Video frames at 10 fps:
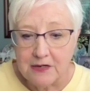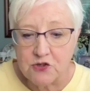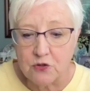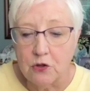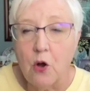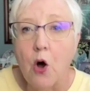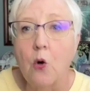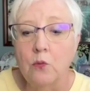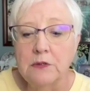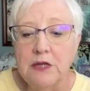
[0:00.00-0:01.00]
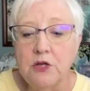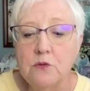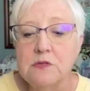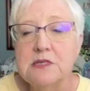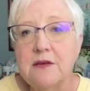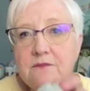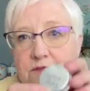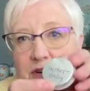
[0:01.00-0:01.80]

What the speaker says: Natural, only use it